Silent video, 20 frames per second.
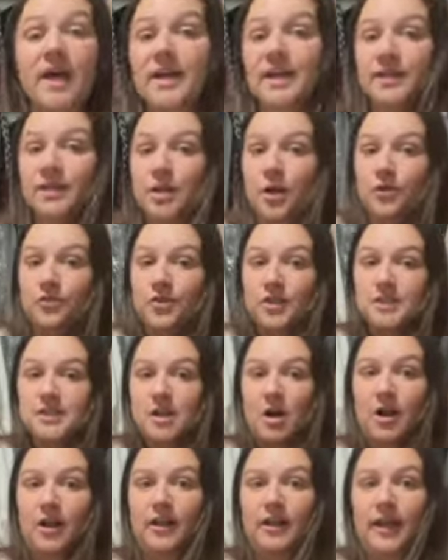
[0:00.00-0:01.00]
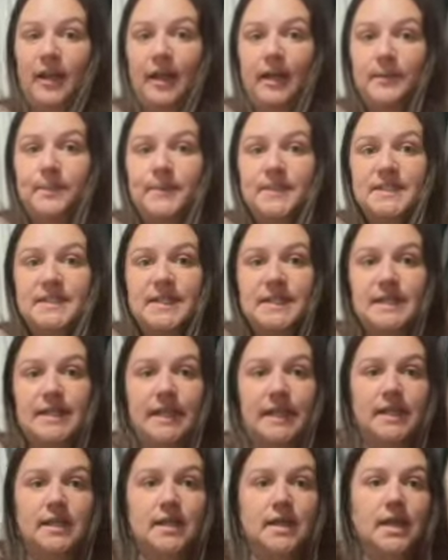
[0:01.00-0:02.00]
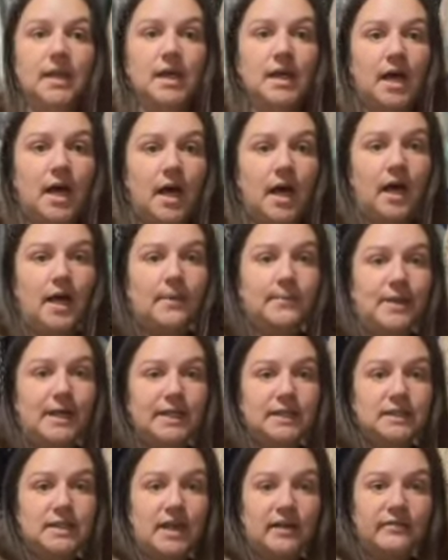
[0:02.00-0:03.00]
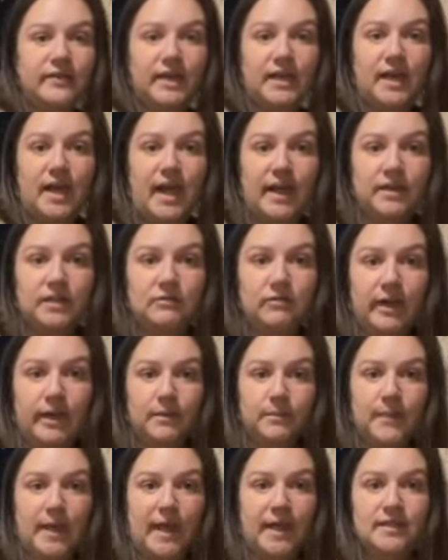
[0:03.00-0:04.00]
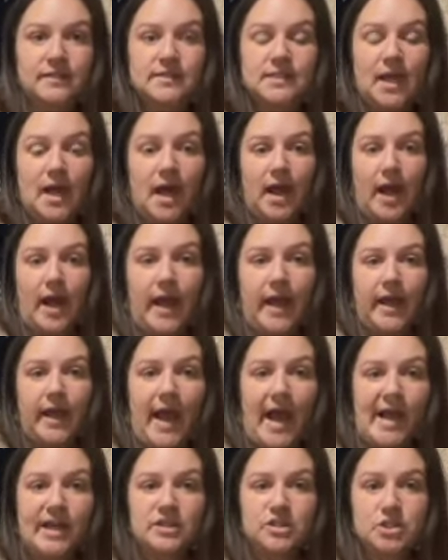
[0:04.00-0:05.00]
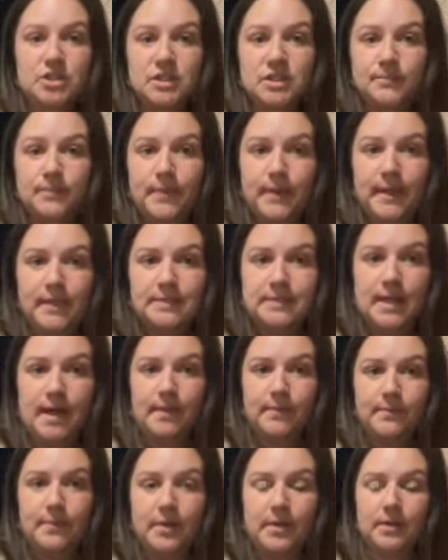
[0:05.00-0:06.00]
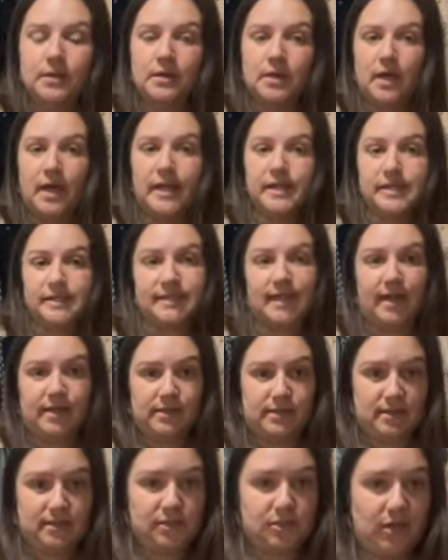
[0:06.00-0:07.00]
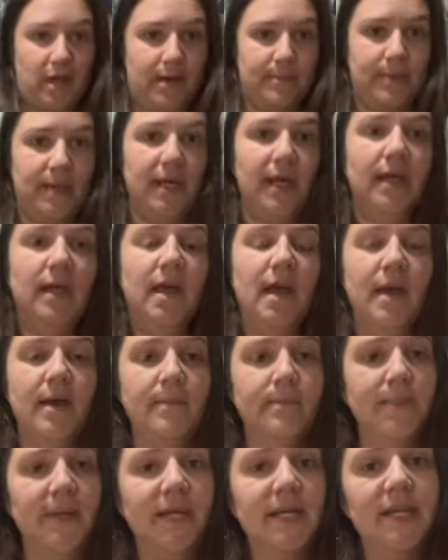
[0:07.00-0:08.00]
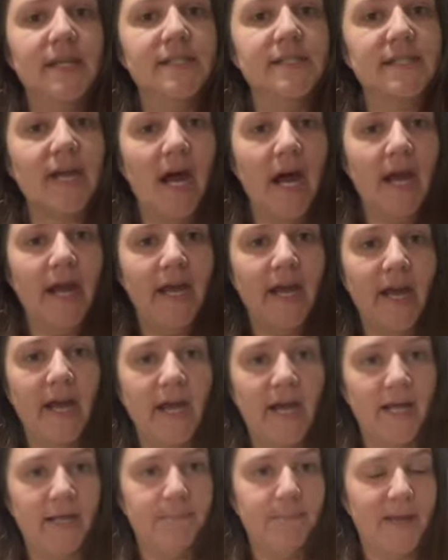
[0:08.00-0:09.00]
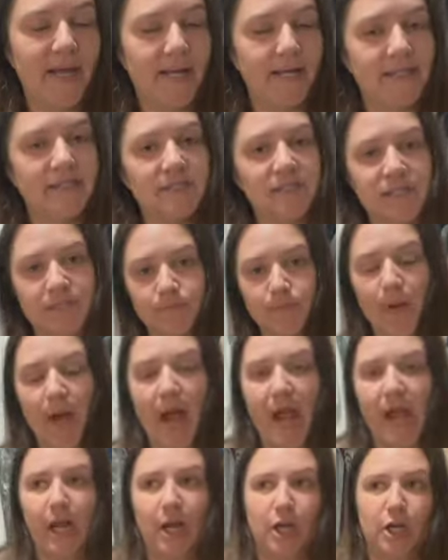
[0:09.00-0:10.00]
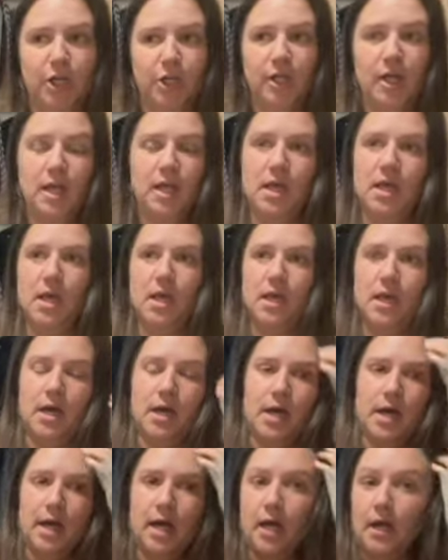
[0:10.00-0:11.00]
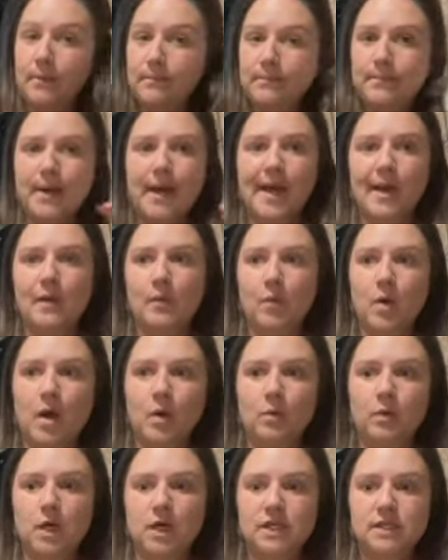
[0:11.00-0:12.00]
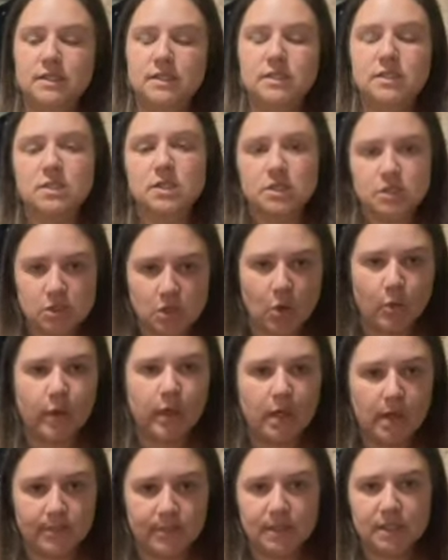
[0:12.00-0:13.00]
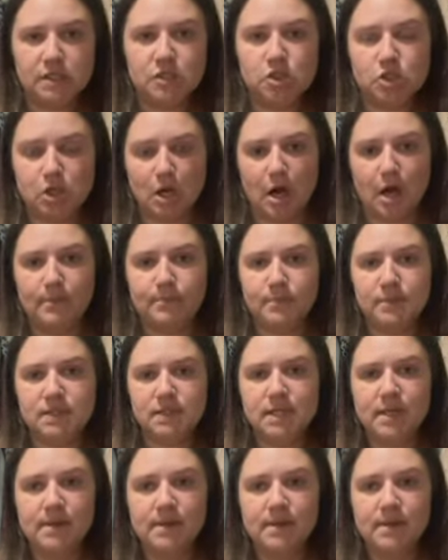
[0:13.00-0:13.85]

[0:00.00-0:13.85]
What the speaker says: No Frills cardigan, Petite Knit. I love it, highly recommend. I actually picked up, I decided to stripe it because I had been inspired by what was showing up in shops,